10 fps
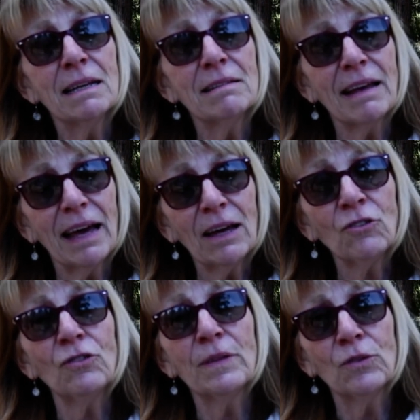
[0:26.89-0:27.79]
is
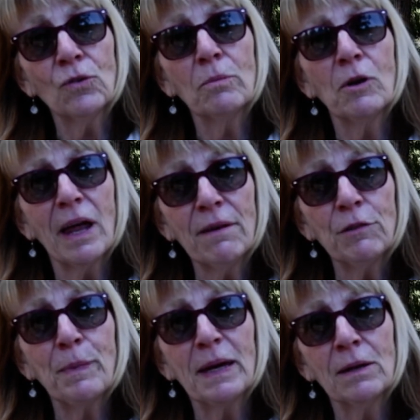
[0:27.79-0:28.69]
actually their normal
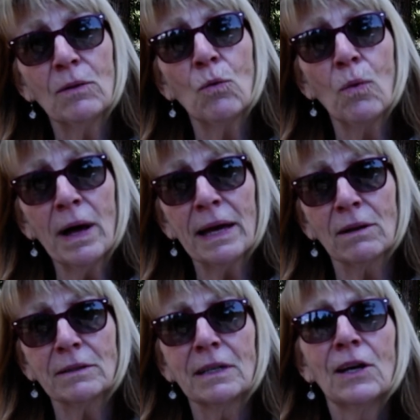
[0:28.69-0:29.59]
lifespan in the
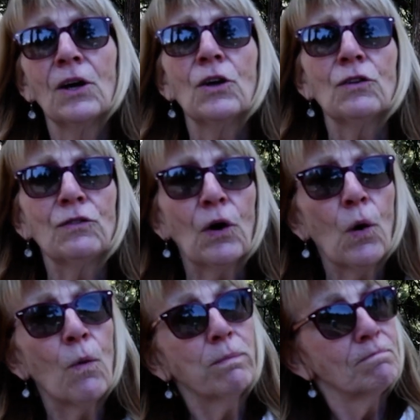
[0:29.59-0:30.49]
wild. So